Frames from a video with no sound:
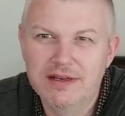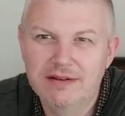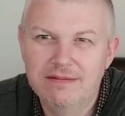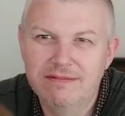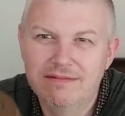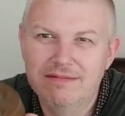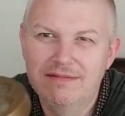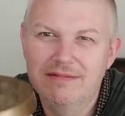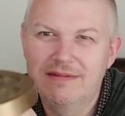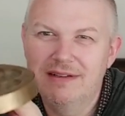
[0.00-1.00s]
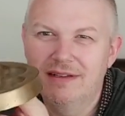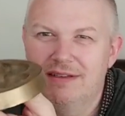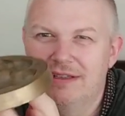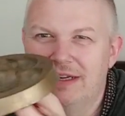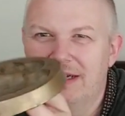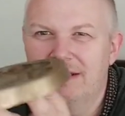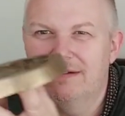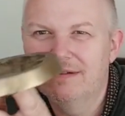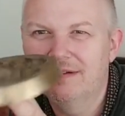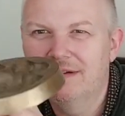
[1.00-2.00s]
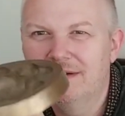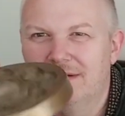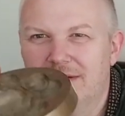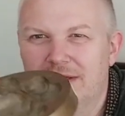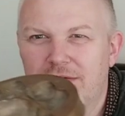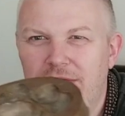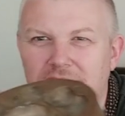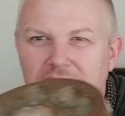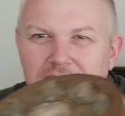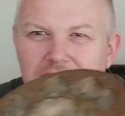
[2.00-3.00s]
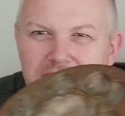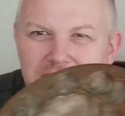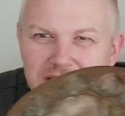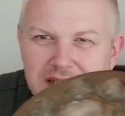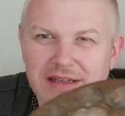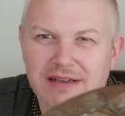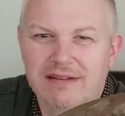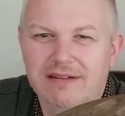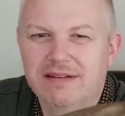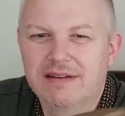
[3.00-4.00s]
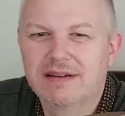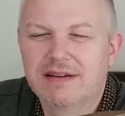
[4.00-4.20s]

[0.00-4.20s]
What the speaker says: No words are spoken by the person on screen.